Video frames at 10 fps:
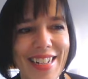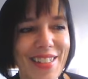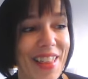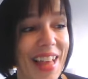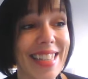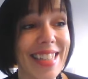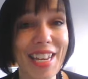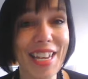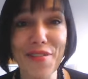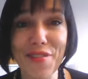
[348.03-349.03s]
So that is
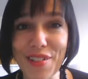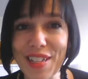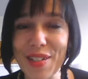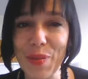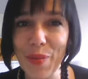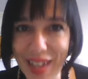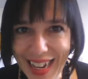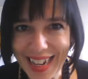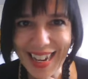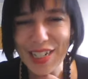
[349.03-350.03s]
it for this
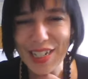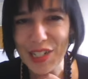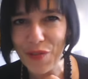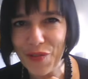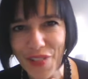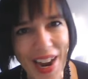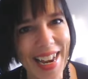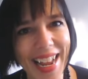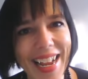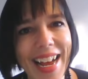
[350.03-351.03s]
week. It is
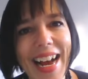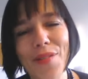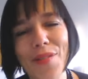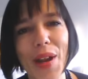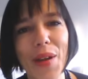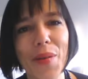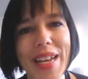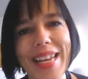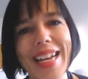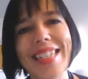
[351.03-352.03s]
Friday. Have a great
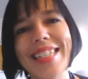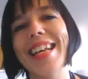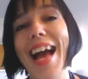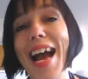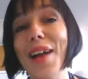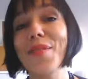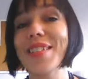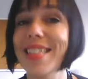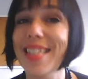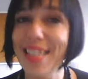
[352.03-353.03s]
weekend, and I will
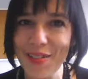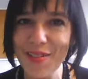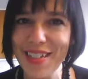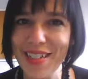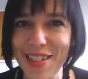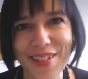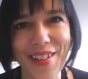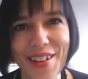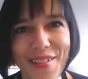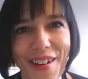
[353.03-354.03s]
see you in the
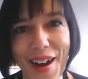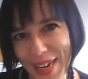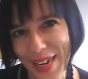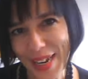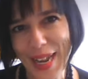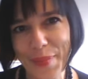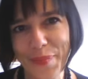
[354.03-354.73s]
studio on Monday.